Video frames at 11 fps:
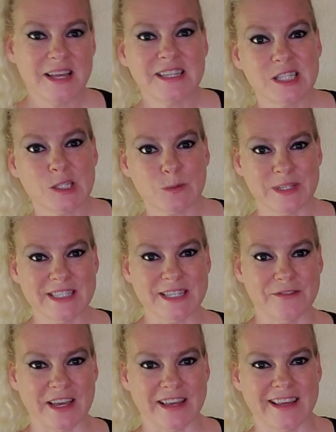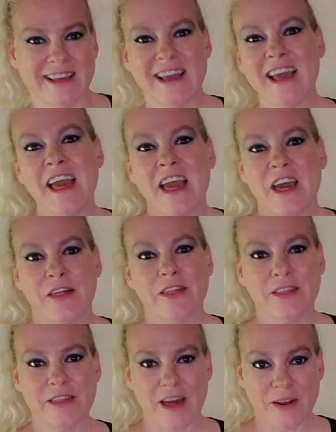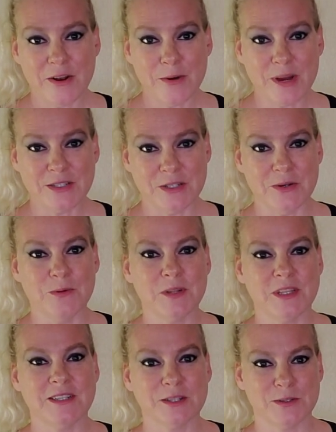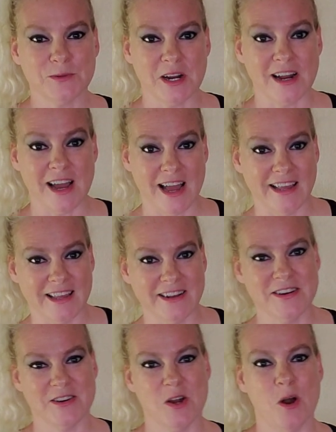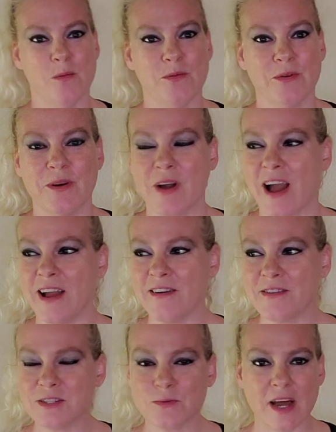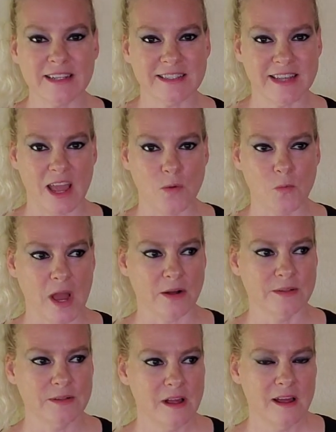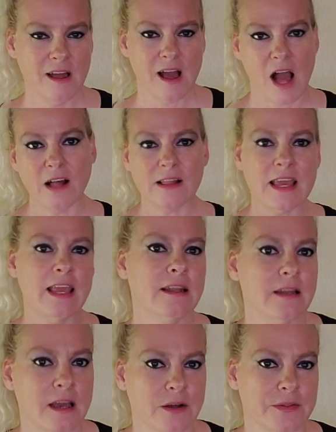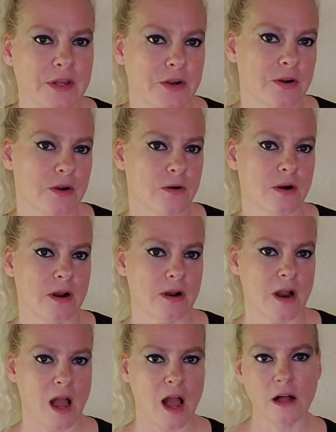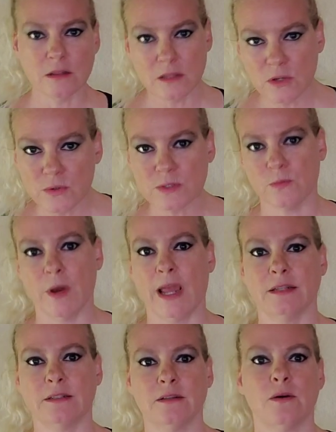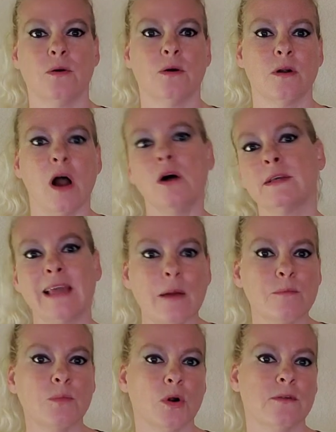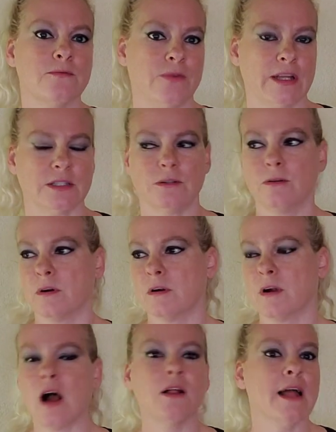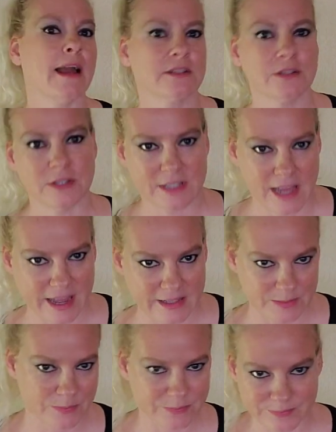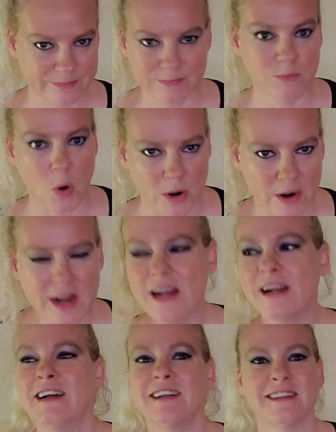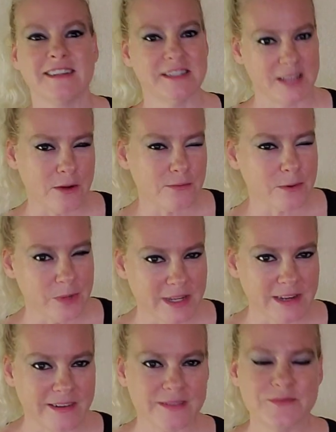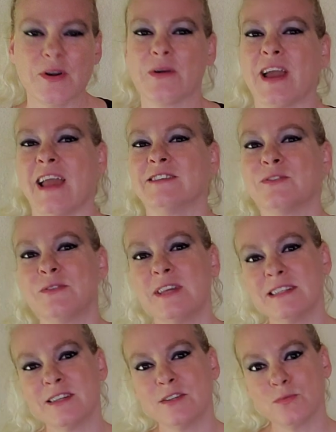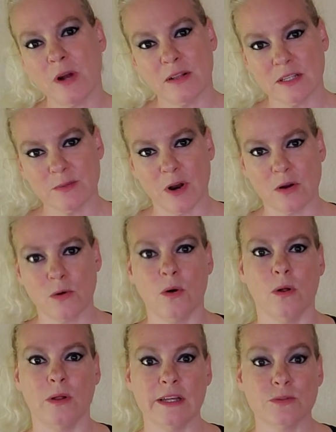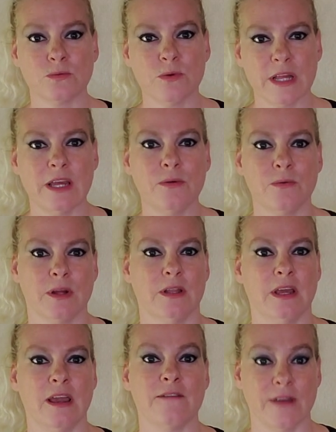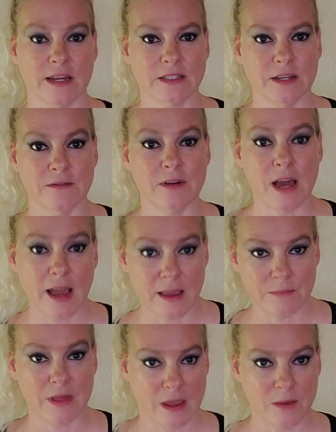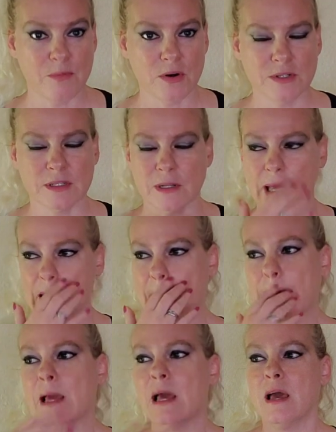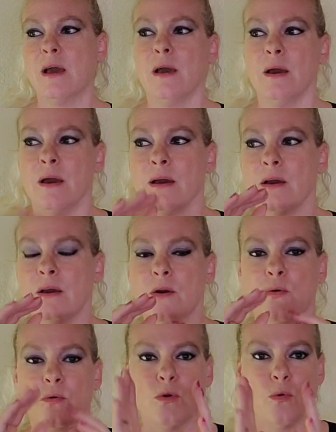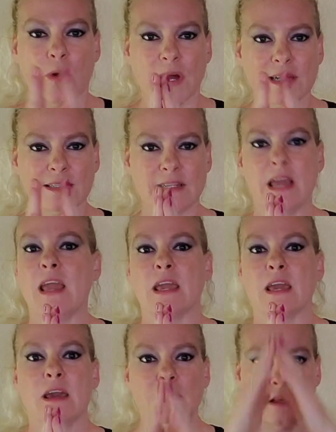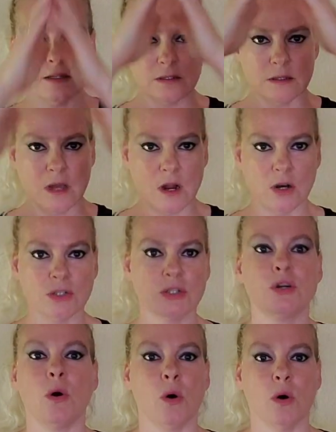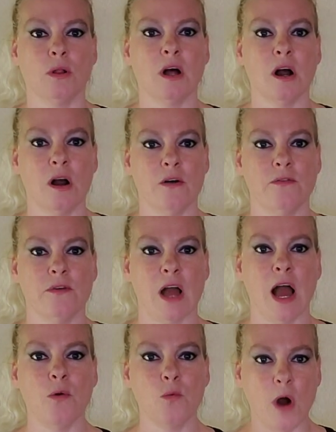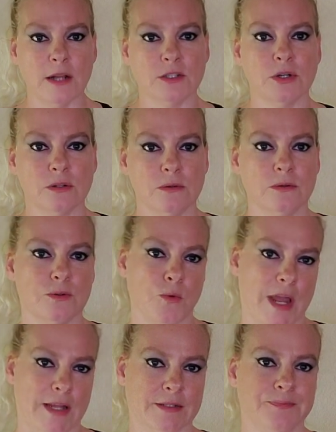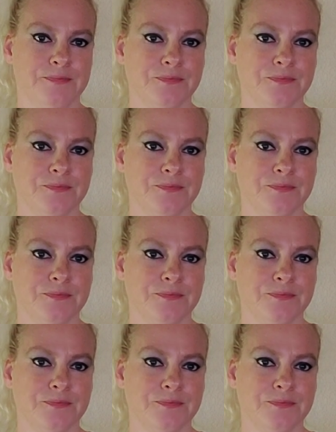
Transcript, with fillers: specific. I don't know about you, but this is where I get hung up. I always want to say, well, I'll eat healthier, or I'll lose weight, or I'll get more fit, or I'll exercise more. Do these sound familiar? Okay, so this is where the SMART goal is really, really effective, I think, personally. You want to take this large goal of, I want to lose weight.